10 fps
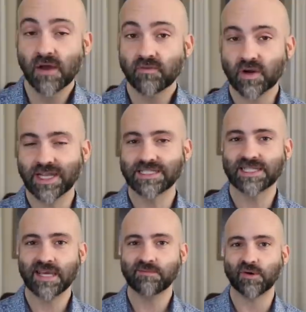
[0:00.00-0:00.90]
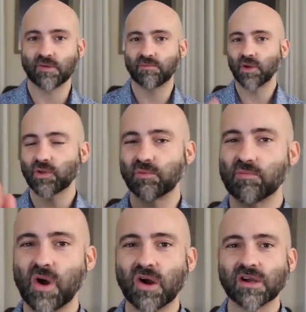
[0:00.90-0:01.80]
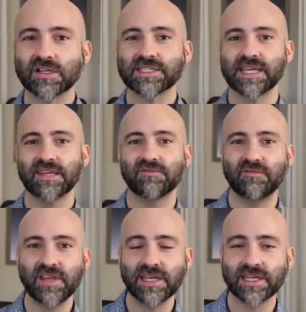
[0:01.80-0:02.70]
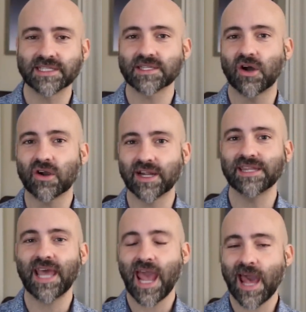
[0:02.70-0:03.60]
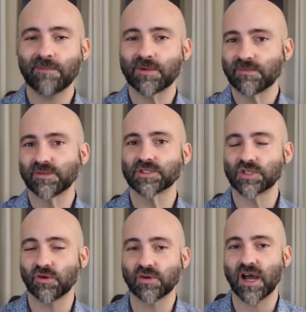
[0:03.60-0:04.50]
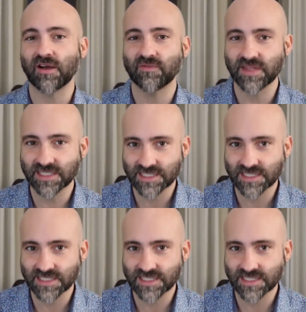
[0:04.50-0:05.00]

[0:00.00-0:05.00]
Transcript: For example, both Mars and Venus are in the habitable zone of the